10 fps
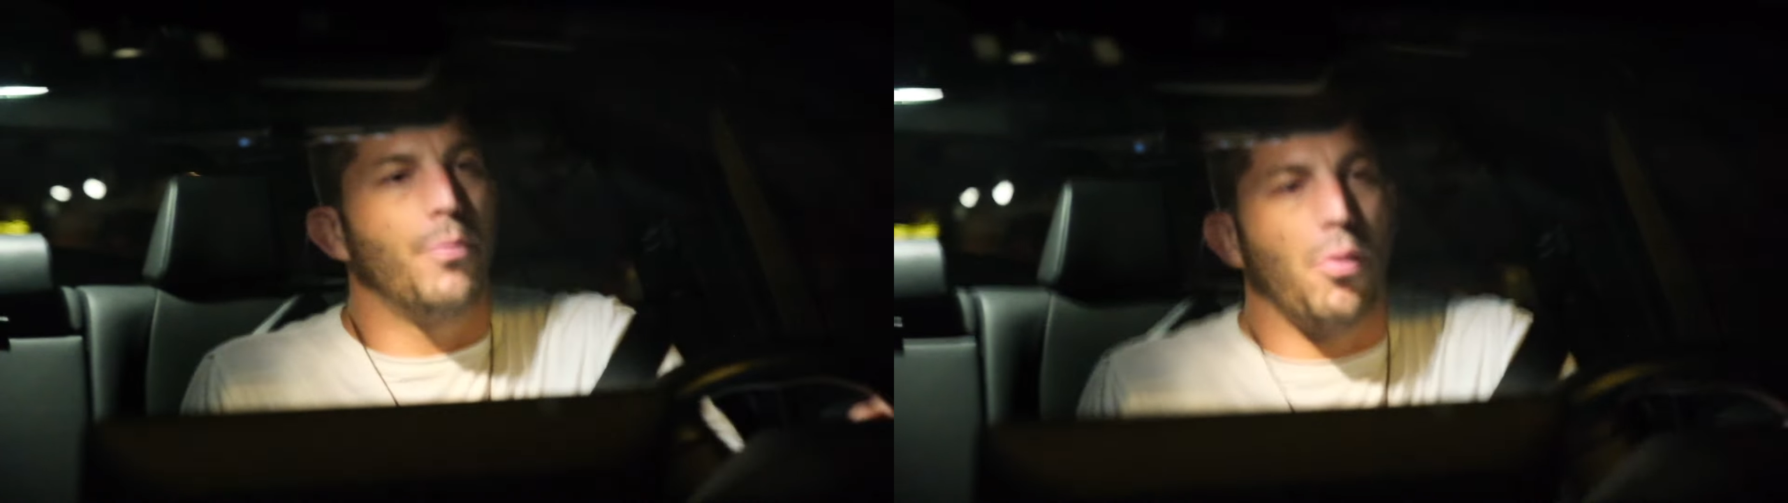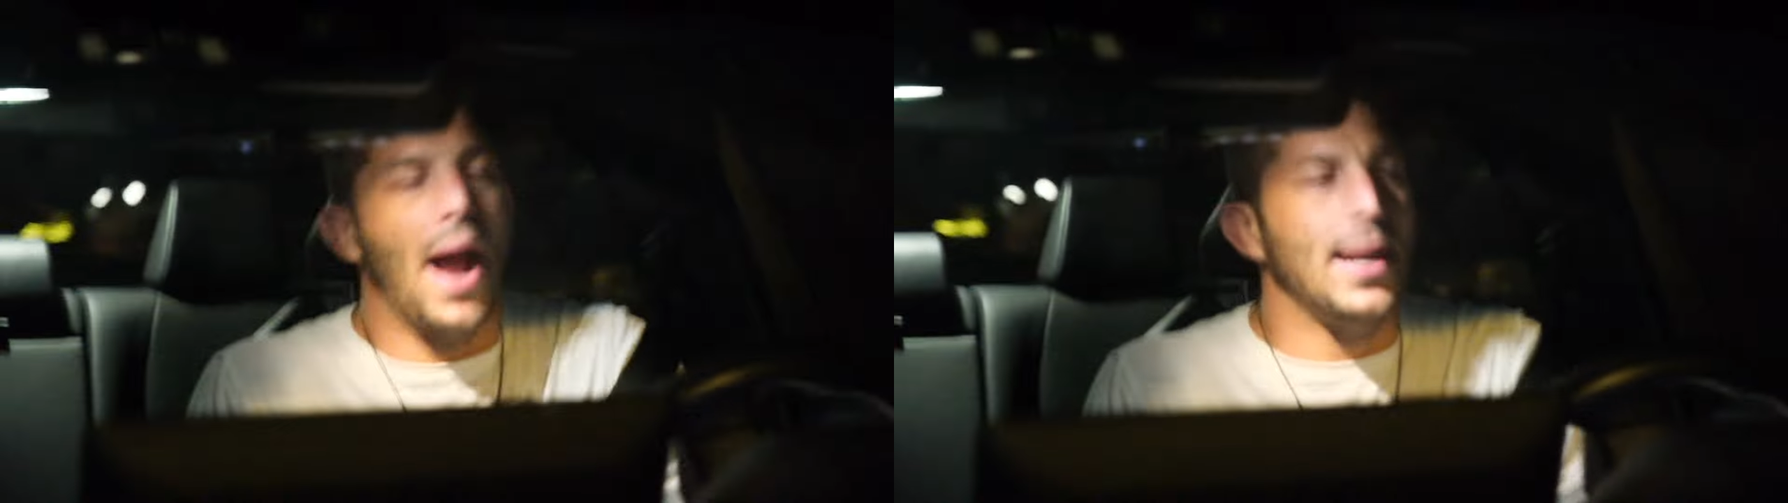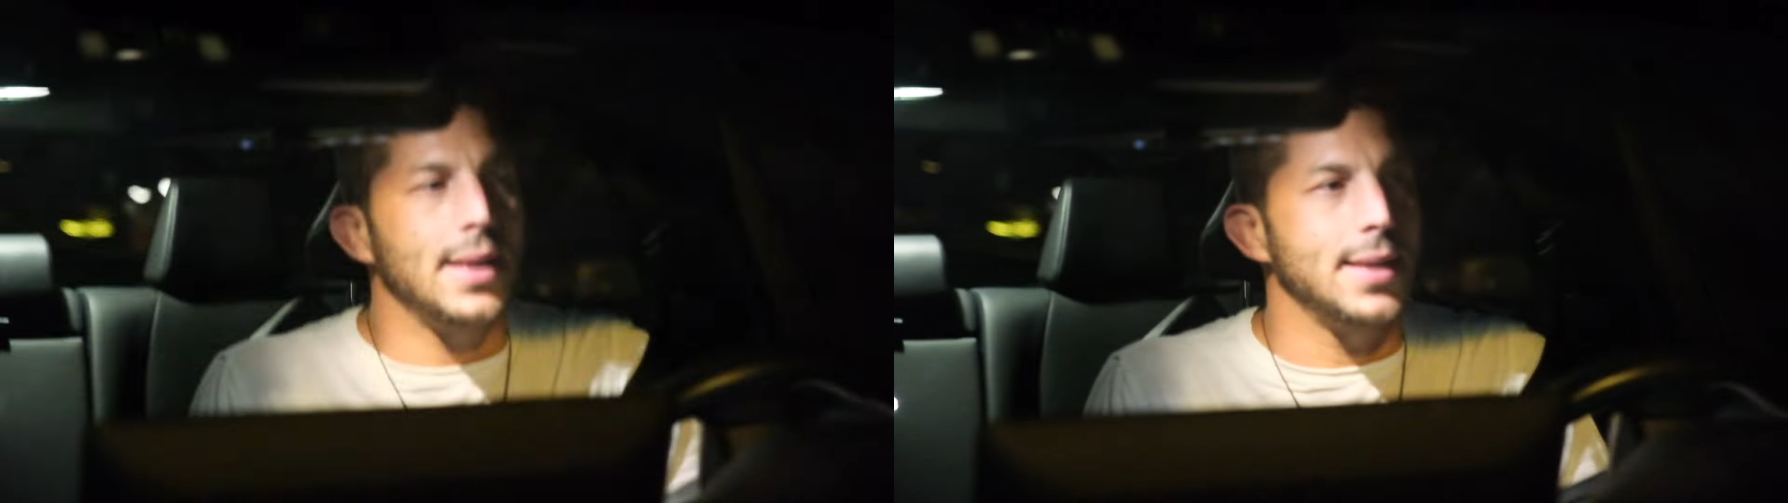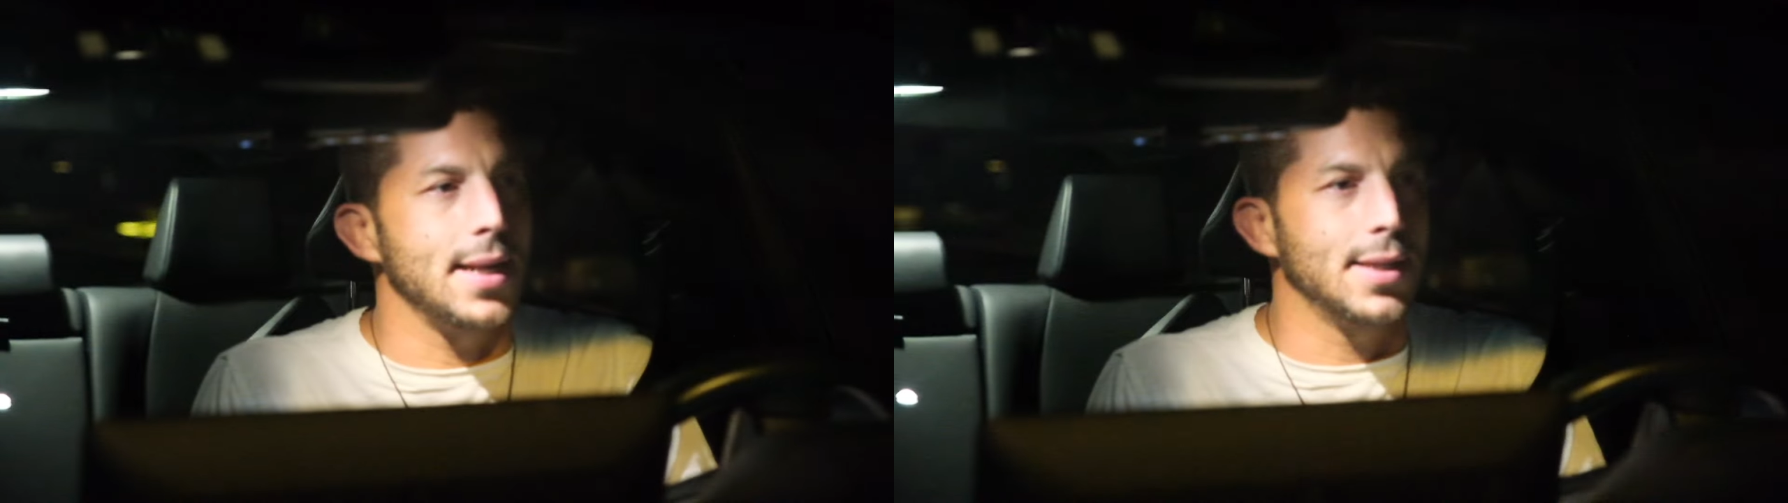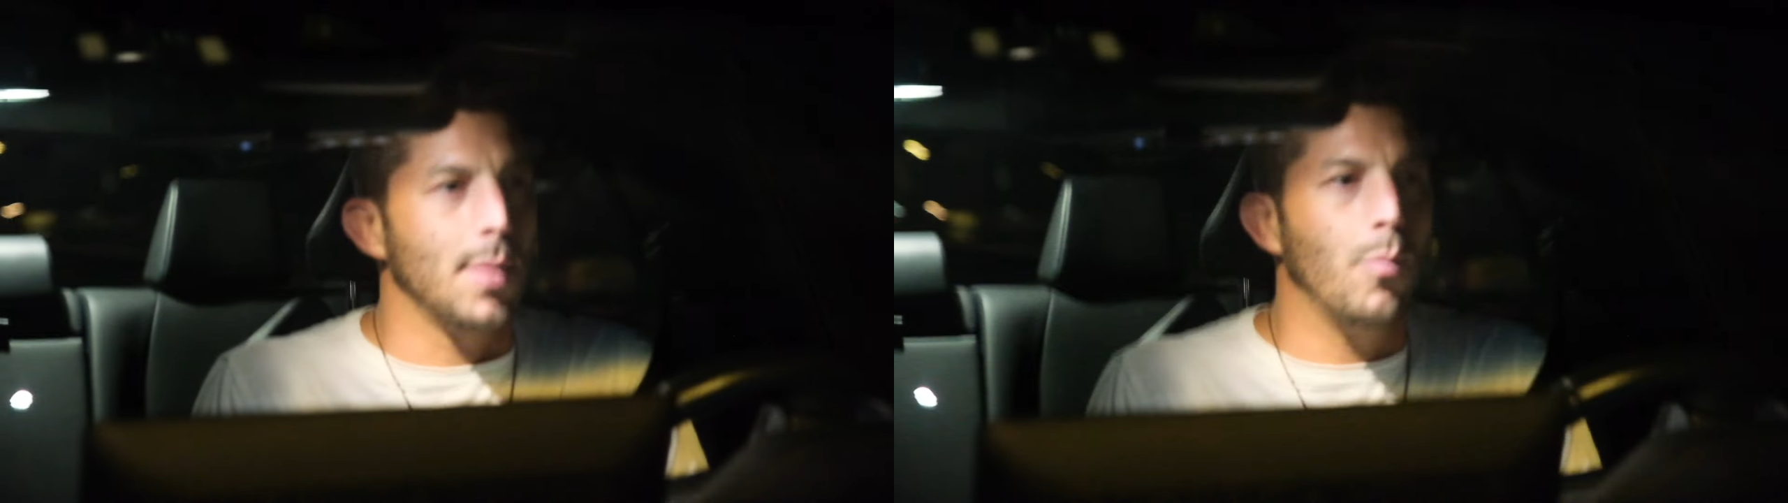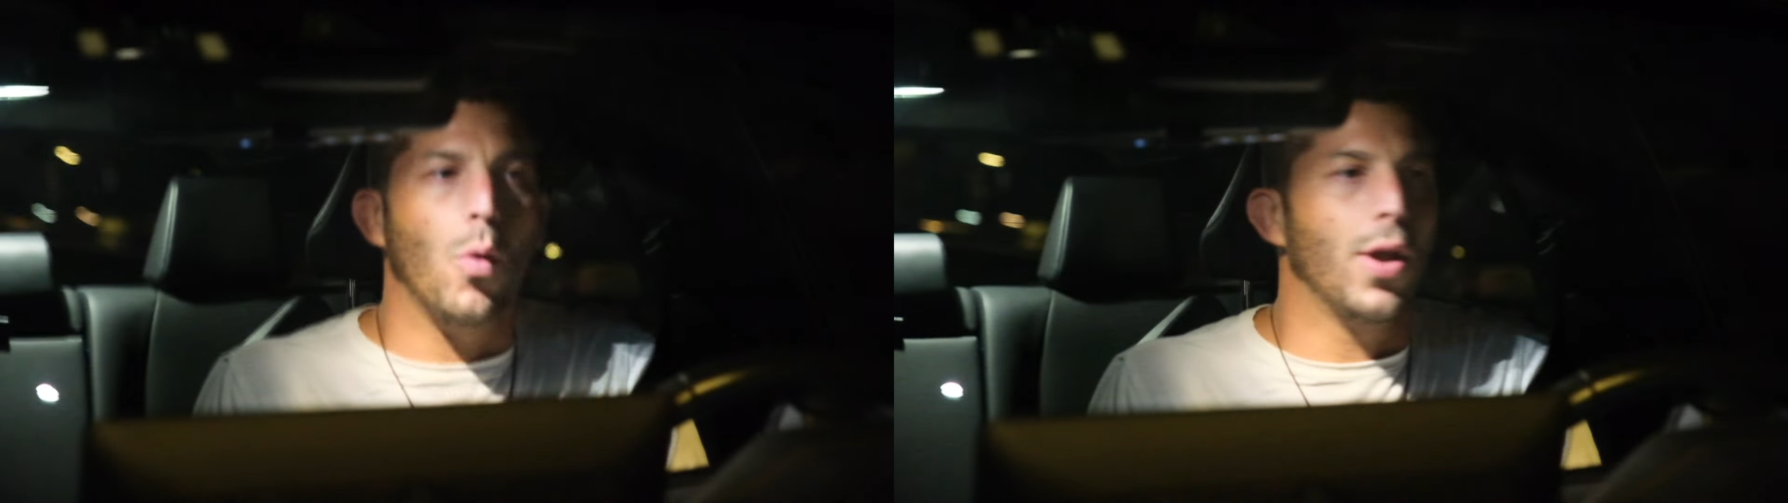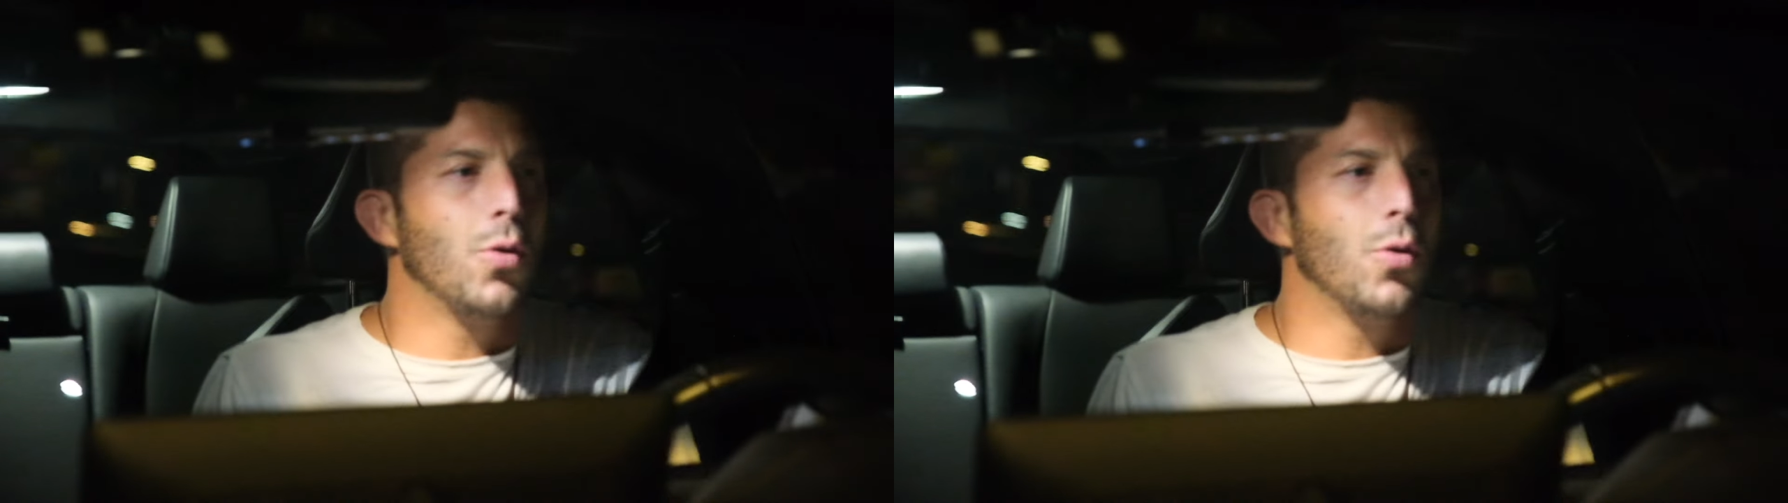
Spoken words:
practice at some point.